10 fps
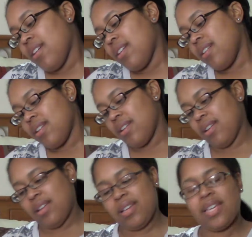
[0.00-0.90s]

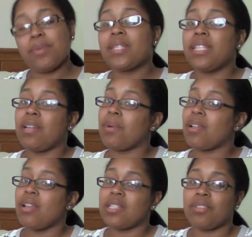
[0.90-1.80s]
It was sitting in my
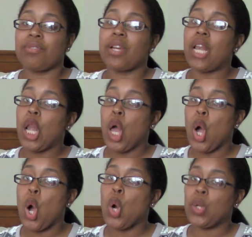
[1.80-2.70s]
closet for a
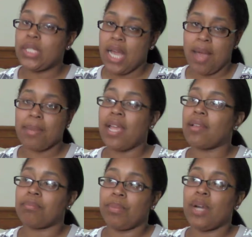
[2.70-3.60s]
long time, like
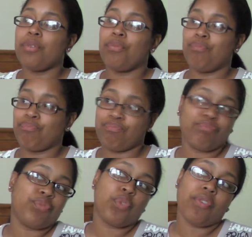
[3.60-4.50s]
about
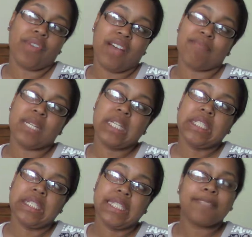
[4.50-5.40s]
4 or 5
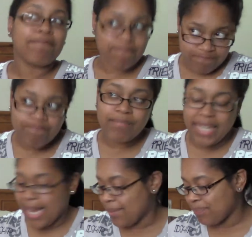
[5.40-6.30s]
months.
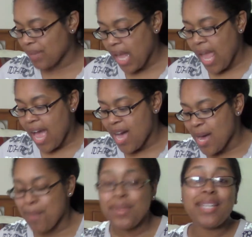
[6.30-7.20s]
Yeah.
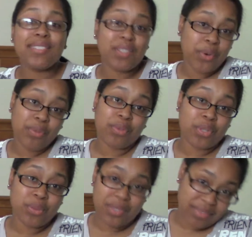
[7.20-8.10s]
It sold for
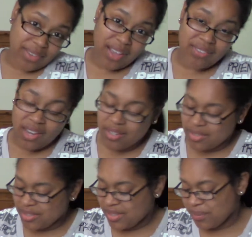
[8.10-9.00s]

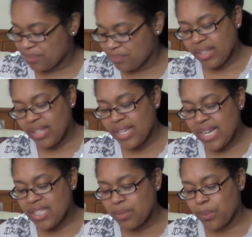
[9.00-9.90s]
$25.
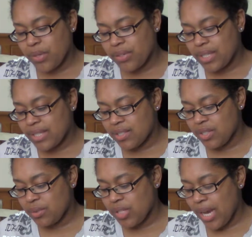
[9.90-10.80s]
Next were these
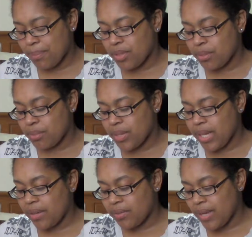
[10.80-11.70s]
New Chapter
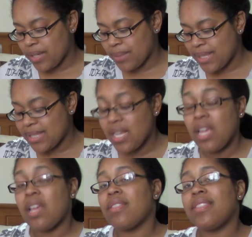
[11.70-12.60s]
prenatal vitamins.
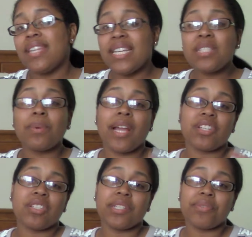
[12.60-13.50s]
These were
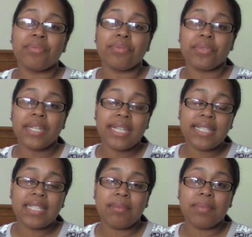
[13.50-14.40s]
actually
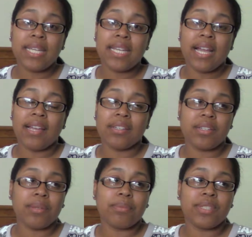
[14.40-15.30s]
free to me. I
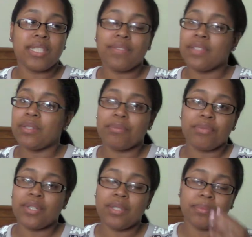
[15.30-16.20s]
ended up receiving them
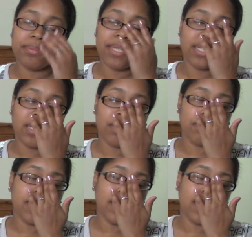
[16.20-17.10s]
from a
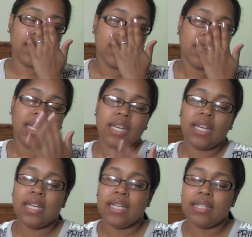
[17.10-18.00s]
company
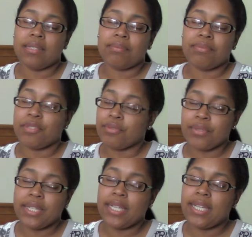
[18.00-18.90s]
for
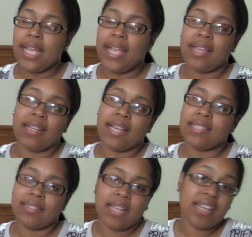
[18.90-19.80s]
free, and
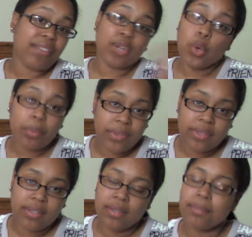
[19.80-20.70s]
I never
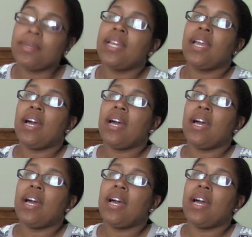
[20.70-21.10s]
opened them.